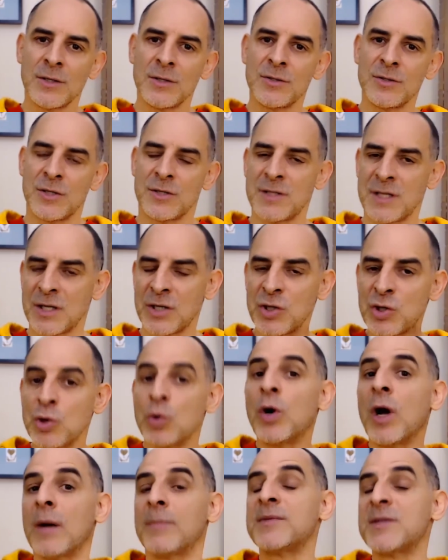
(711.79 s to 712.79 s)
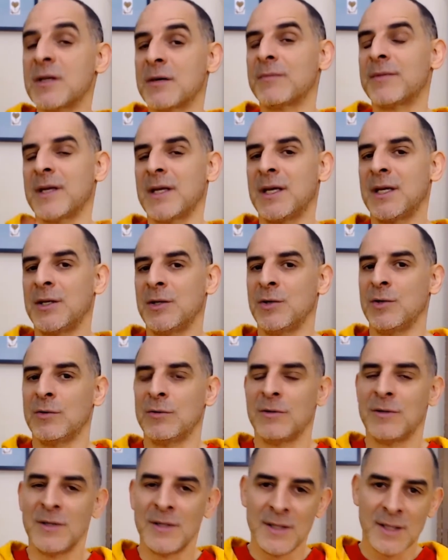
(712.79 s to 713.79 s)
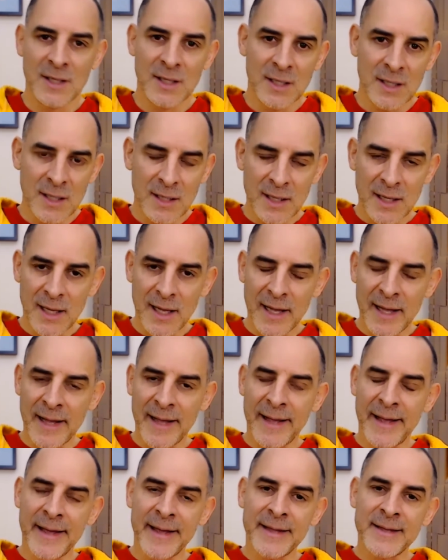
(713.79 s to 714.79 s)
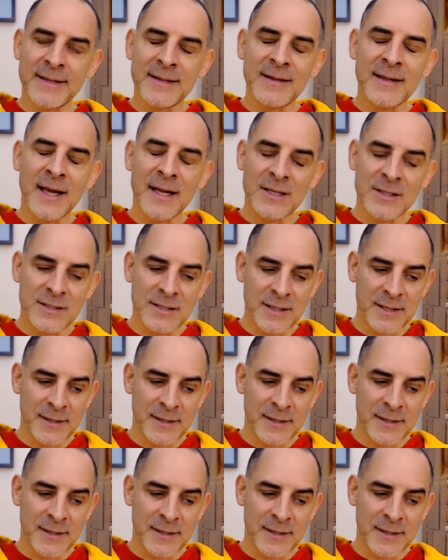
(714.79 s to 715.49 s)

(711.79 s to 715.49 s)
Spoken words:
just that it shook up something in you, and that